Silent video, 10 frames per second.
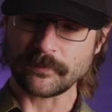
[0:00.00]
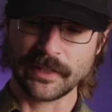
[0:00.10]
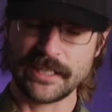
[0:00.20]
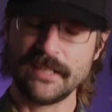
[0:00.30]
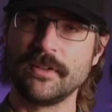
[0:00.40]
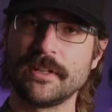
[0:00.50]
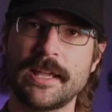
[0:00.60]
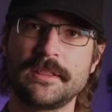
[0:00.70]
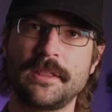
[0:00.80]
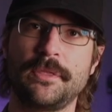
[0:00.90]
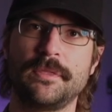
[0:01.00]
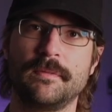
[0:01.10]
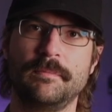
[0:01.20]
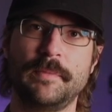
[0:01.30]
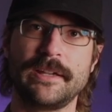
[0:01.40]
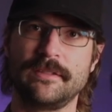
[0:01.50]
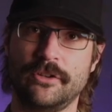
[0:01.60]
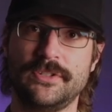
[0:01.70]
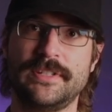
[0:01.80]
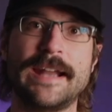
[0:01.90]
even like
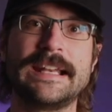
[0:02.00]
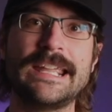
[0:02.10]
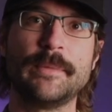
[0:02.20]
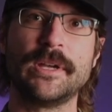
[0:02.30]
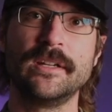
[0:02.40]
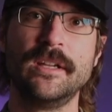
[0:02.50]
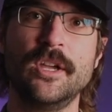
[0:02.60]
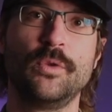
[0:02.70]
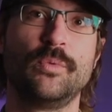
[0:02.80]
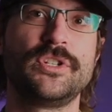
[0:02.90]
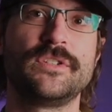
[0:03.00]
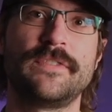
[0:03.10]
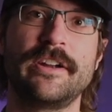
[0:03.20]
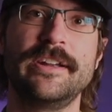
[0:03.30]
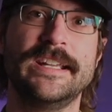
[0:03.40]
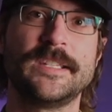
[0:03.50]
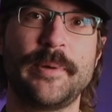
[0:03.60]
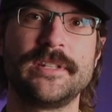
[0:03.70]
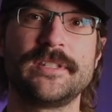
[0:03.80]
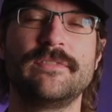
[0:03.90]
there's Dyneema, which is very
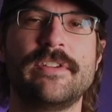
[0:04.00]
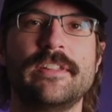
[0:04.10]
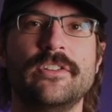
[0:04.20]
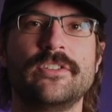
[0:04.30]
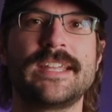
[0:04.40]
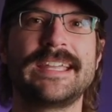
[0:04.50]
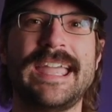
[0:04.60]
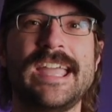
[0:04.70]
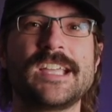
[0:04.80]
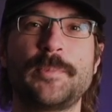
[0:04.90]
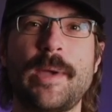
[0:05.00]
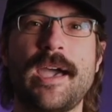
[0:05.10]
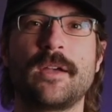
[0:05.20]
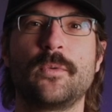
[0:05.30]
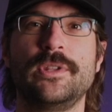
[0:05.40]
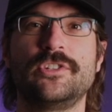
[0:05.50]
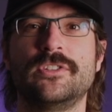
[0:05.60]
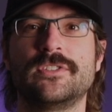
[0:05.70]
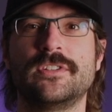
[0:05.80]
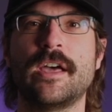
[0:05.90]
expensive, and then there's like X-Pack, which
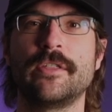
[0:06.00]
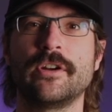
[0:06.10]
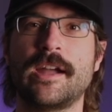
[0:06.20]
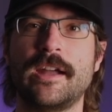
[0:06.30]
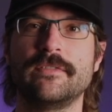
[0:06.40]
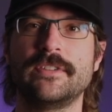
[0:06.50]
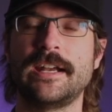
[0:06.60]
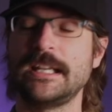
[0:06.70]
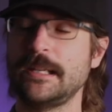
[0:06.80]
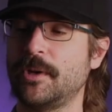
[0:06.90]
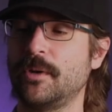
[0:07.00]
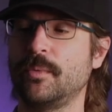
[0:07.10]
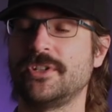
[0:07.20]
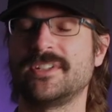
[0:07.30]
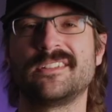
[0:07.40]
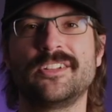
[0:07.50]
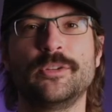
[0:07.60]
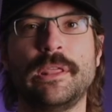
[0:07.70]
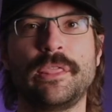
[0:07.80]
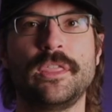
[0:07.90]
is another kind of Dyneema, which is a little
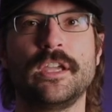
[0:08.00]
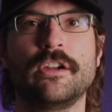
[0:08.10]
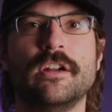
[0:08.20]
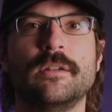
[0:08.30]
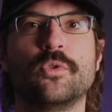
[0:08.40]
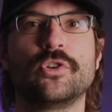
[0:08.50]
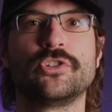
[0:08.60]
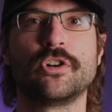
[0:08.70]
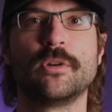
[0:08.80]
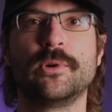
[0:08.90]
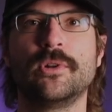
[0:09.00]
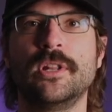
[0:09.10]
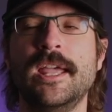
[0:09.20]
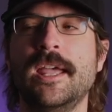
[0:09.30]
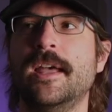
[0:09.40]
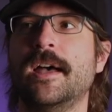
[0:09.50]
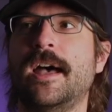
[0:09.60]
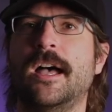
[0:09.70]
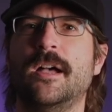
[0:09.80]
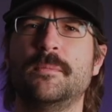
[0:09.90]
bit thicker and more durable.
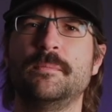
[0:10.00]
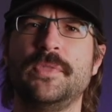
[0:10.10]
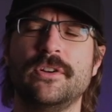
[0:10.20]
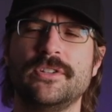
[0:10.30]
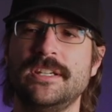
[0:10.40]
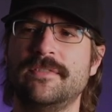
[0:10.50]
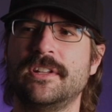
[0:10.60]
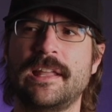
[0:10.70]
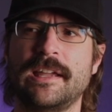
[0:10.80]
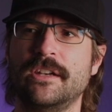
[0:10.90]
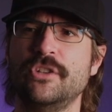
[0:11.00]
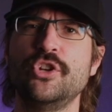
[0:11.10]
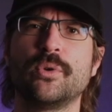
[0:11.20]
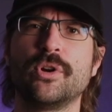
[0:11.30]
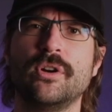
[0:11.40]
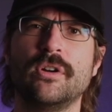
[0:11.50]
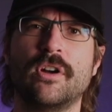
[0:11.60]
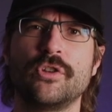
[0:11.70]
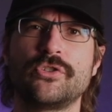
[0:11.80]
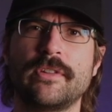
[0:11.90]
There's even like a newer
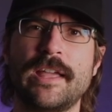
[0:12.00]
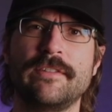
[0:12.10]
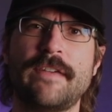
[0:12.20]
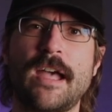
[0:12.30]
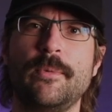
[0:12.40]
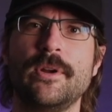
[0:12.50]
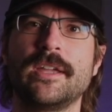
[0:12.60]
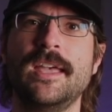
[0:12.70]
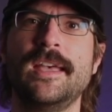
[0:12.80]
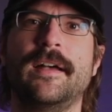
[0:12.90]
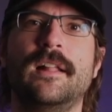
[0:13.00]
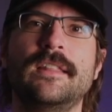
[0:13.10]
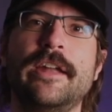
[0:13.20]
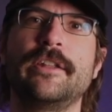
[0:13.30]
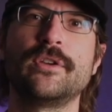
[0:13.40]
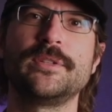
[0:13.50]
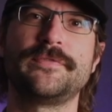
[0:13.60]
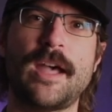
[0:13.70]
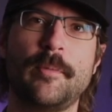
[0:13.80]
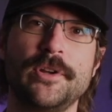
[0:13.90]
ultralight fabric. A lot of those
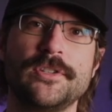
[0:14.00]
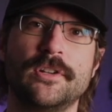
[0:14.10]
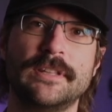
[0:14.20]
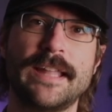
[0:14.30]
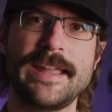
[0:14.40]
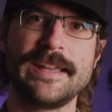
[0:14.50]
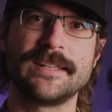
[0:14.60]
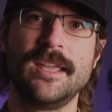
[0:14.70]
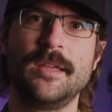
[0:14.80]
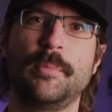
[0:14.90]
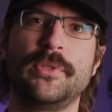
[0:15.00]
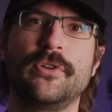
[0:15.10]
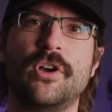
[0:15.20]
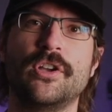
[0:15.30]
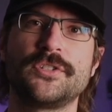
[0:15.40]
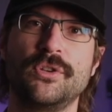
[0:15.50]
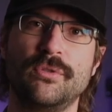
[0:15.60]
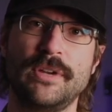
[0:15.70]
fabrics are light, but they're also